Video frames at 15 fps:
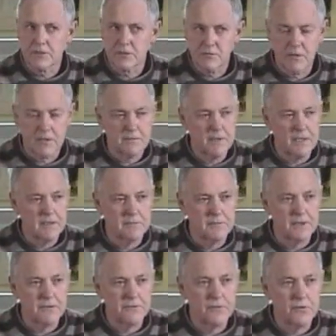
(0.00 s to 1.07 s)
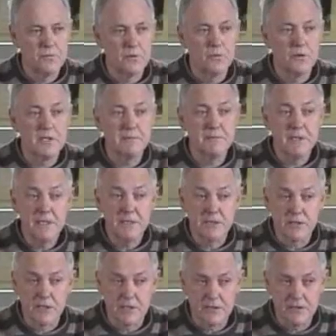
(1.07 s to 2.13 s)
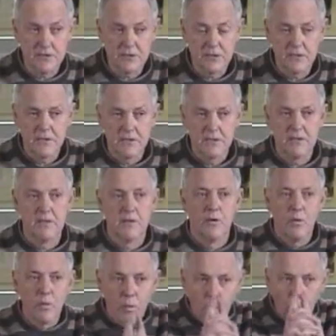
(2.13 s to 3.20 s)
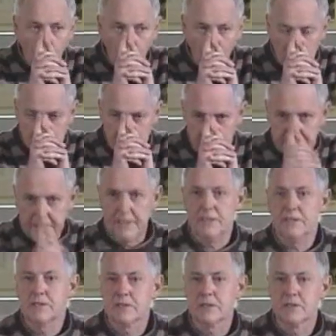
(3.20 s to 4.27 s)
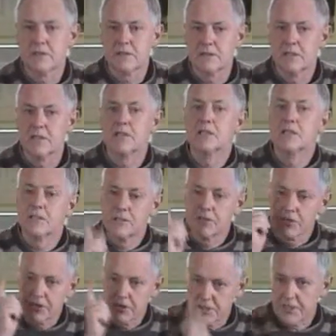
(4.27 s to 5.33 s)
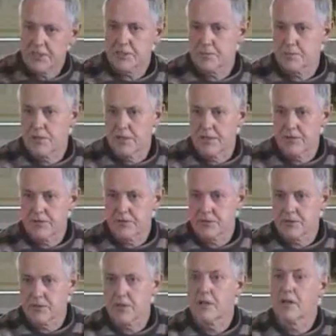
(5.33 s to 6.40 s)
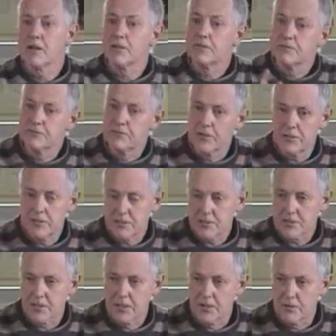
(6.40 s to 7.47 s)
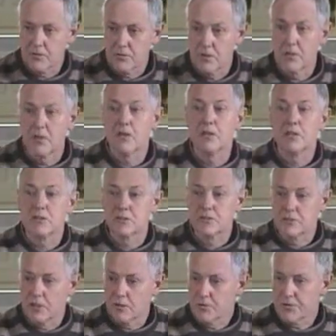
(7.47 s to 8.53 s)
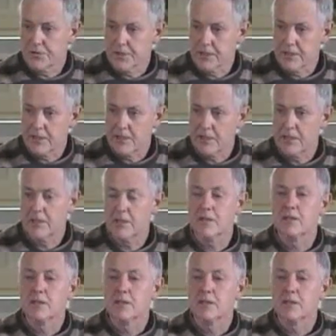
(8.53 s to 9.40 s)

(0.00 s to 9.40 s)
It's quite a mouthful, but what it means is 1 minute, 6 breaths, very slow, no thinking,